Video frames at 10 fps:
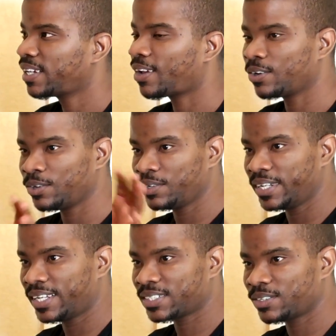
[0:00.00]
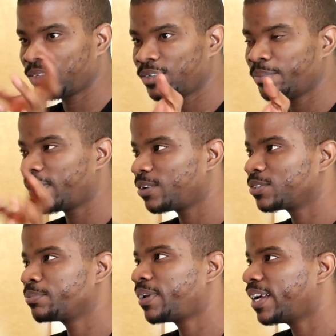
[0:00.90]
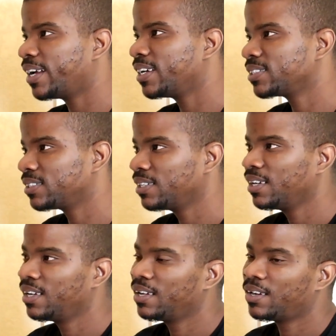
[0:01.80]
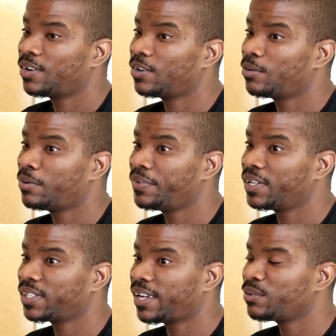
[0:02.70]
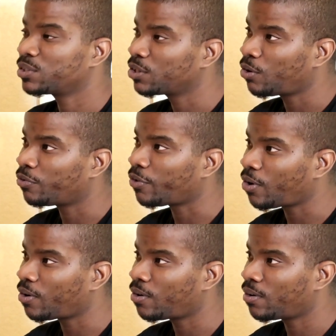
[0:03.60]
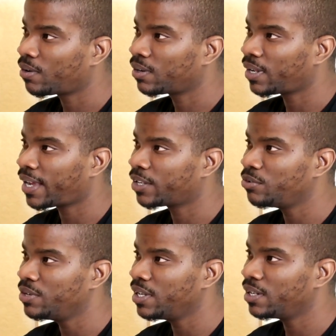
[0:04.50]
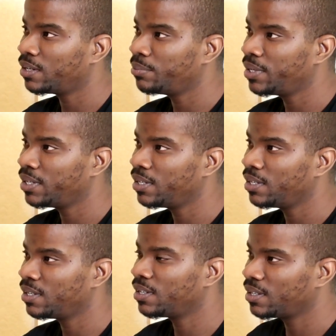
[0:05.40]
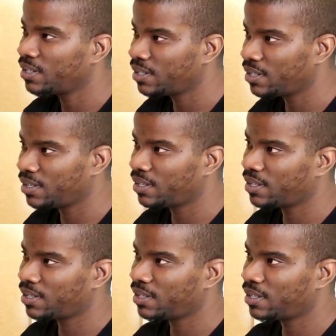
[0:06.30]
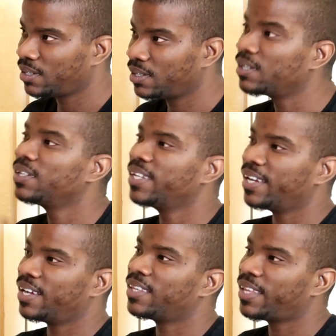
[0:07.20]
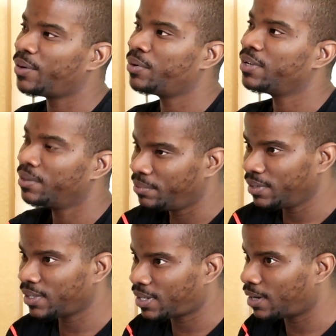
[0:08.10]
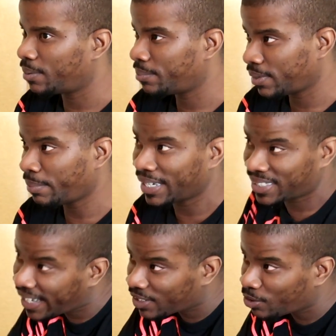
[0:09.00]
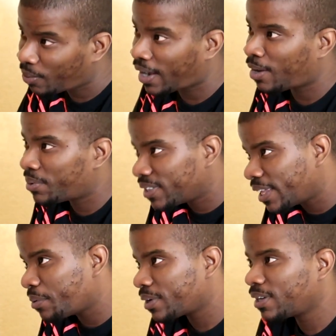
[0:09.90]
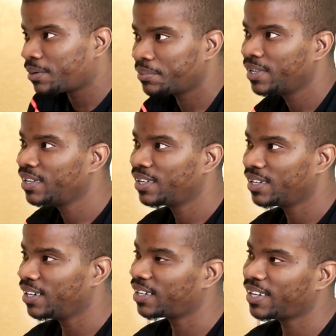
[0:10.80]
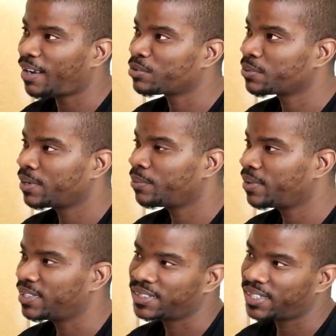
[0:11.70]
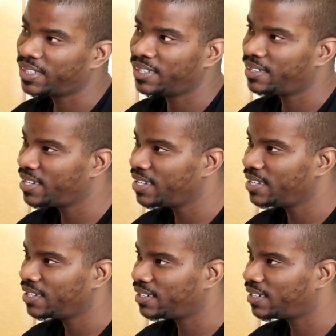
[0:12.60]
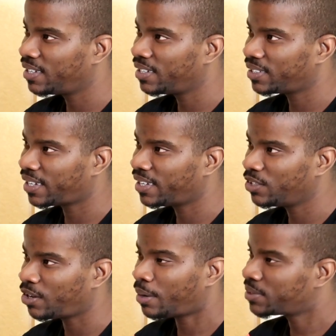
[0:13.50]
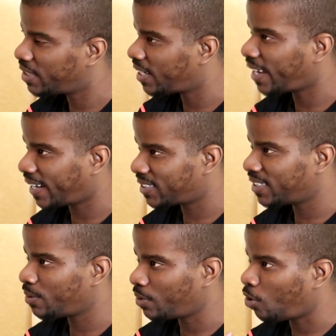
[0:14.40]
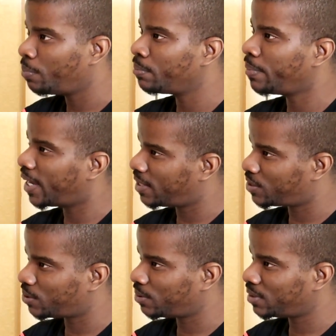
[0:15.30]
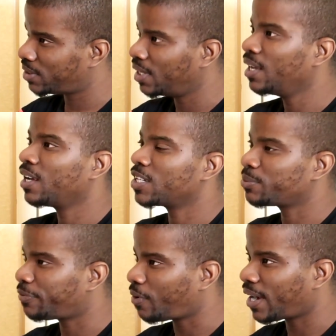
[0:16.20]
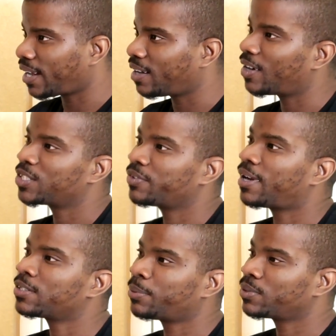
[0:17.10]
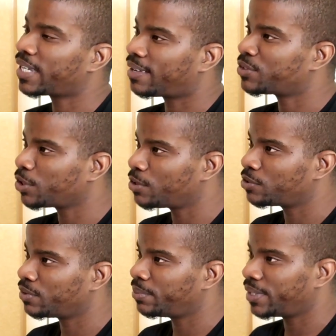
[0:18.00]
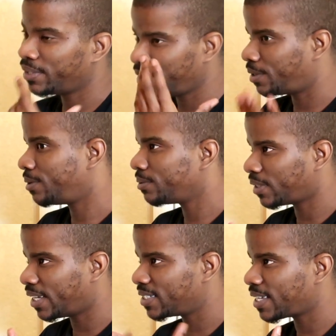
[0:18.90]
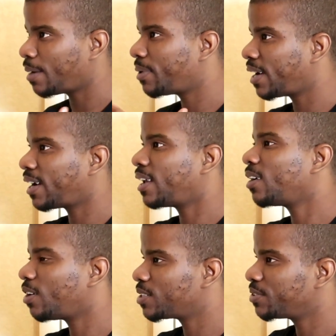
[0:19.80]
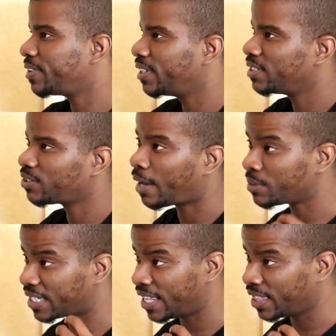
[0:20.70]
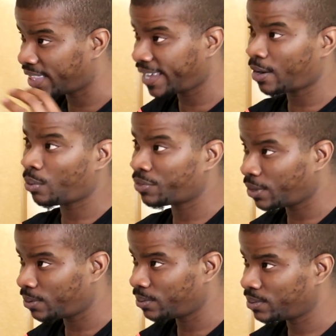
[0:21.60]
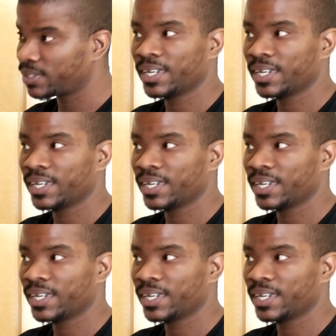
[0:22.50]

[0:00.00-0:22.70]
She got her little desk, her little medical supplies, and um, if anything was to go wrong, like you needed to be seen immediately. Yeah, they would come. It might take a little while, but they would come. Luckily, I was one of the ones that didn't need anything. You know, I was in there, like I said, with open bed sores. Because before I got incarcerated, I was supposed to have surgery, but you know, things happened. I got incarcerated, so I was in there with those.